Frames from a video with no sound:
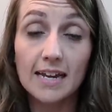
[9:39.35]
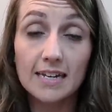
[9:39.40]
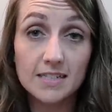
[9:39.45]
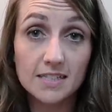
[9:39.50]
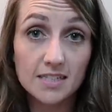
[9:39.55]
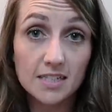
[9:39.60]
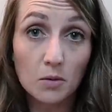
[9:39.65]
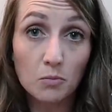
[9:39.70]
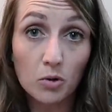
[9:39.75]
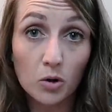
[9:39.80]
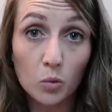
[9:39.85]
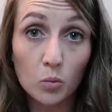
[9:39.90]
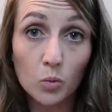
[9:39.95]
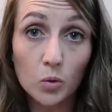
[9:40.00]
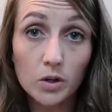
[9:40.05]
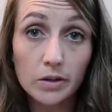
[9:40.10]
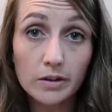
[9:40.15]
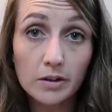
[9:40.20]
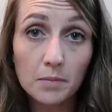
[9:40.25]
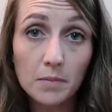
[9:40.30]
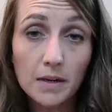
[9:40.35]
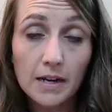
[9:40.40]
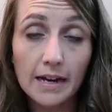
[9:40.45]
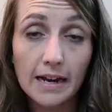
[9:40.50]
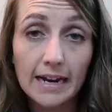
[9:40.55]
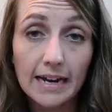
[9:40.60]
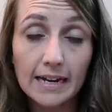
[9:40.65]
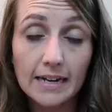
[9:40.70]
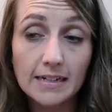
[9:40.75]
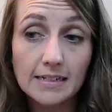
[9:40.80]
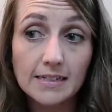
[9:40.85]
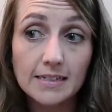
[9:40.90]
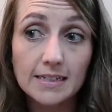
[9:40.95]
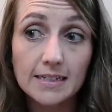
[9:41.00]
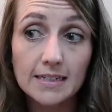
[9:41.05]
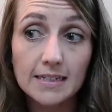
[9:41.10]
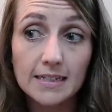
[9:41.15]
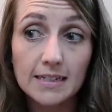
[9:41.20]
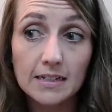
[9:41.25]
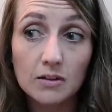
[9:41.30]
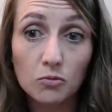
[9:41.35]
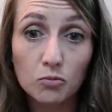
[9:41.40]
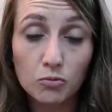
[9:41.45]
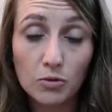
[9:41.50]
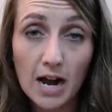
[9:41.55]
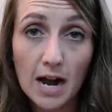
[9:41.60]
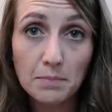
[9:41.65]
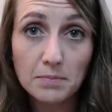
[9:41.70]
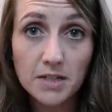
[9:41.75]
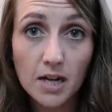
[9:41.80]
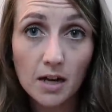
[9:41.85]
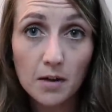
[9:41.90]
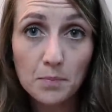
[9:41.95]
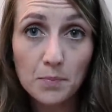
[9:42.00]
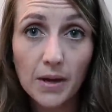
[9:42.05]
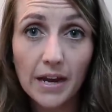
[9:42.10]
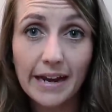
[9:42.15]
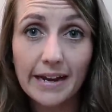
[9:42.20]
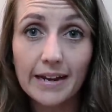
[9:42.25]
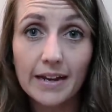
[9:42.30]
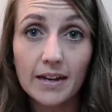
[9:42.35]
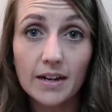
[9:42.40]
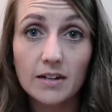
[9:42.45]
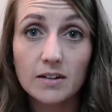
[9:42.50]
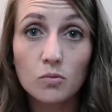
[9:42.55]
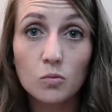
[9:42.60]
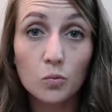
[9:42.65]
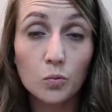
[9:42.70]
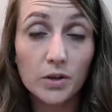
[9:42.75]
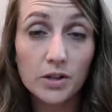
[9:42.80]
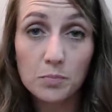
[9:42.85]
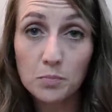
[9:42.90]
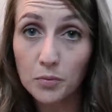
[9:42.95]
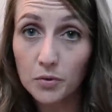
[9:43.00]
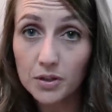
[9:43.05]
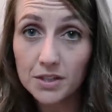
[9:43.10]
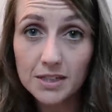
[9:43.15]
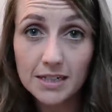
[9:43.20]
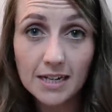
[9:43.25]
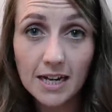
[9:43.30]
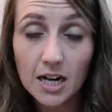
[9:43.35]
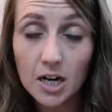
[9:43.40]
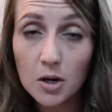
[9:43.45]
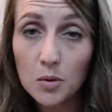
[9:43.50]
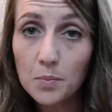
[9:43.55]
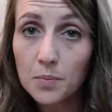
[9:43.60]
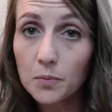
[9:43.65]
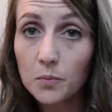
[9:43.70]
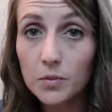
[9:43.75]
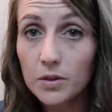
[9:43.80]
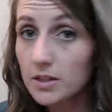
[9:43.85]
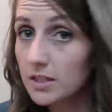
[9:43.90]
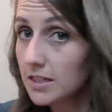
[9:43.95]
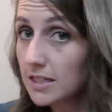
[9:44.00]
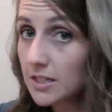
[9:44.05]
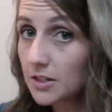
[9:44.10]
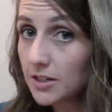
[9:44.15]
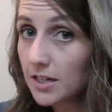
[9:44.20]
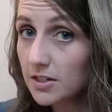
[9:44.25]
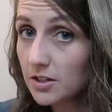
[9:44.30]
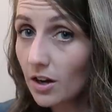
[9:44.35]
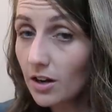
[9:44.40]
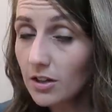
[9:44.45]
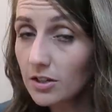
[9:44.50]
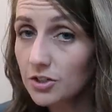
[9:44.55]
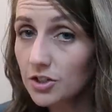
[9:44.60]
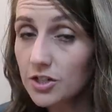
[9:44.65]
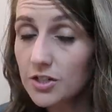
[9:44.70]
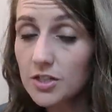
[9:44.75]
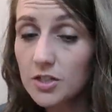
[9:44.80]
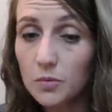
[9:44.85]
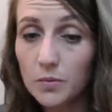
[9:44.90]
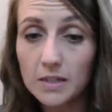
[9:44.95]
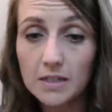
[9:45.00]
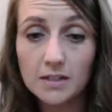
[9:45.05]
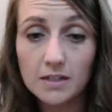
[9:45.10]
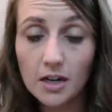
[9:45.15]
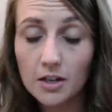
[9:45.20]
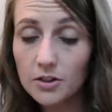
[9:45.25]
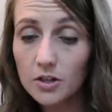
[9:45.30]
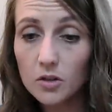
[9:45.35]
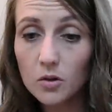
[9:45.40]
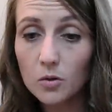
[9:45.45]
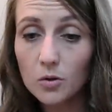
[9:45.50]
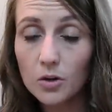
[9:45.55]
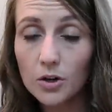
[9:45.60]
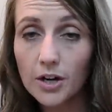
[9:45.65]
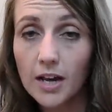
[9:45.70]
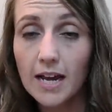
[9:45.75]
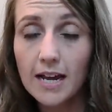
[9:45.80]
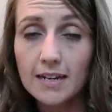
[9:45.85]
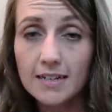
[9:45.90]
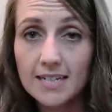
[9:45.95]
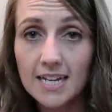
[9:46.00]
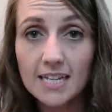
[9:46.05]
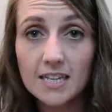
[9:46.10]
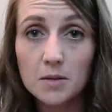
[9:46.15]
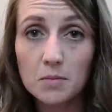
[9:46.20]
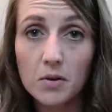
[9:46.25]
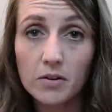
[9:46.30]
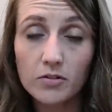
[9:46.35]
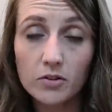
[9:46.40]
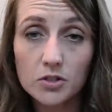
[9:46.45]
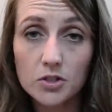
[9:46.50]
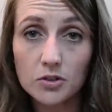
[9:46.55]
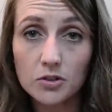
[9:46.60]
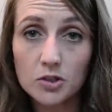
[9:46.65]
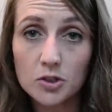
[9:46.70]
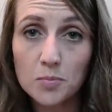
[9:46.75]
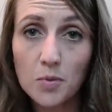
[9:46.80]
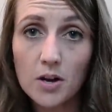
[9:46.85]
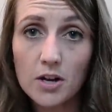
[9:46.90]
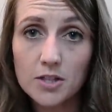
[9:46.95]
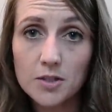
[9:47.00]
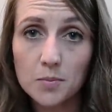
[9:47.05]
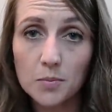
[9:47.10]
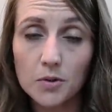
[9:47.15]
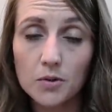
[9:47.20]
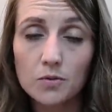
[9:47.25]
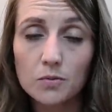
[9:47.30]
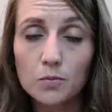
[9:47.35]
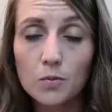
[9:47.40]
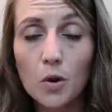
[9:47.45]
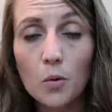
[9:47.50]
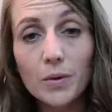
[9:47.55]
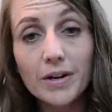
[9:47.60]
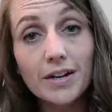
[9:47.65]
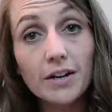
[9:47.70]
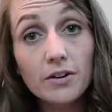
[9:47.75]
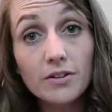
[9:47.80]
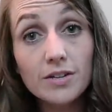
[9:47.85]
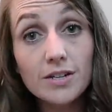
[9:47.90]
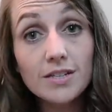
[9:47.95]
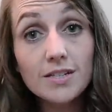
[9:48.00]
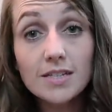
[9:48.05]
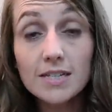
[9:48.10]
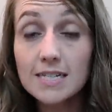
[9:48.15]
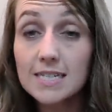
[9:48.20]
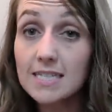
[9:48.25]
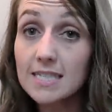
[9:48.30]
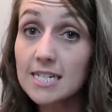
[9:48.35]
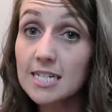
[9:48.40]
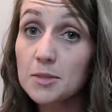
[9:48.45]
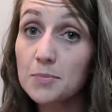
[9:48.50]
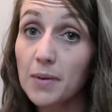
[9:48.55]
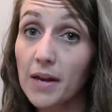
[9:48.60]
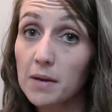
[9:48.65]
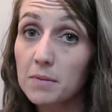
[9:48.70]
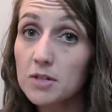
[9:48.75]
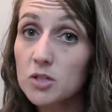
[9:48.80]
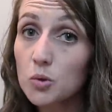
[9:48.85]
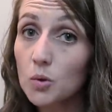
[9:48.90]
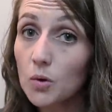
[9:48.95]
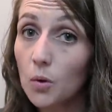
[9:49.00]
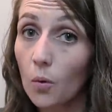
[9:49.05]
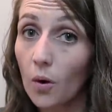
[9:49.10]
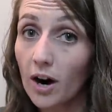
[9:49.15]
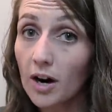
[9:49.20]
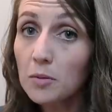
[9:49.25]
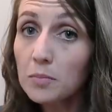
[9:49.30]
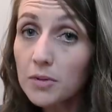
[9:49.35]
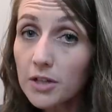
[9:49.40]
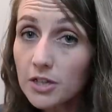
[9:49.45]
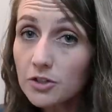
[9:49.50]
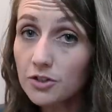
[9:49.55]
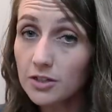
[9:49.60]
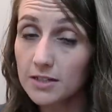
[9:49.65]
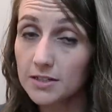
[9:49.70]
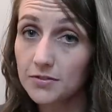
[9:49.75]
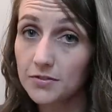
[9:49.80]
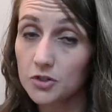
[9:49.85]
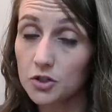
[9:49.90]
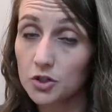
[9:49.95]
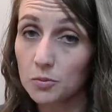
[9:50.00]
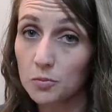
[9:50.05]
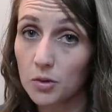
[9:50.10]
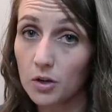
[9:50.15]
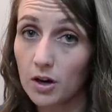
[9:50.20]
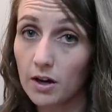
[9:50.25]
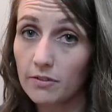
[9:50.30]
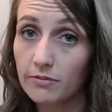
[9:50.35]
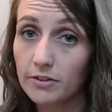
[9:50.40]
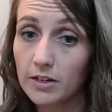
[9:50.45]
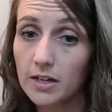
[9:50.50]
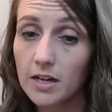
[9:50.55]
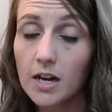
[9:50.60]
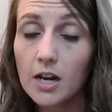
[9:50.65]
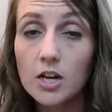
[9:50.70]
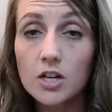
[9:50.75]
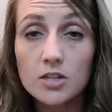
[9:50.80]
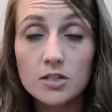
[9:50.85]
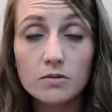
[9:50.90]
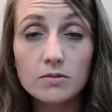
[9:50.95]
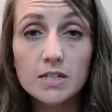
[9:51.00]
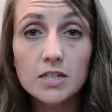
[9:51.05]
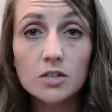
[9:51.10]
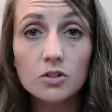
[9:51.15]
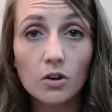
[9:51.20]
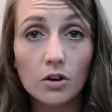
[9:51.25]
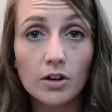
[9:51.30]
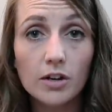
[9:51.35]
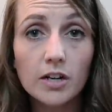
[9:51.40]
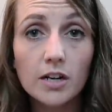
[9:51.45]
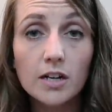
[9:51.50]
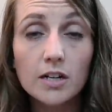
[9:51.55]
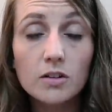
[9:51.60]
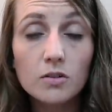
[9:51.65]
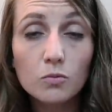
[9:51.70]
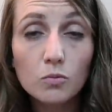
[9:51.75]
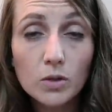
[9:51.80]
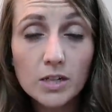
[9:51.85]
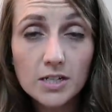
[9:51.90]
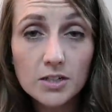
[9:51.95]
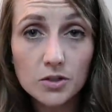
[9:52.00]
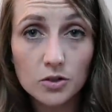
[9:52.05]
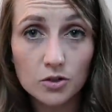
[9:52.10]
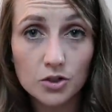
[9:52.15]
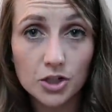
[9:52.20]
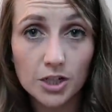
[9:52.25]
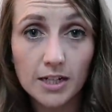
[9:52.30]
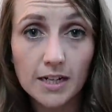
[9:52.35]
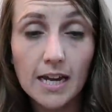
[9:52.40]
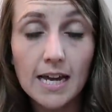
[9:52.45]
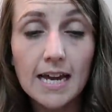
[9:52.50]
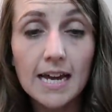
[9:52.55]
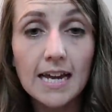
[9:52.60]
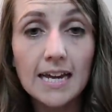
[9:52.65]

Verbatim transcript: somewhere warm and wrapped up and with breathing help with the neonatologist. So we'd cut the cord, take them over as soon as possible. What we noticed is these babies require blood transfusion more often. So we started researching.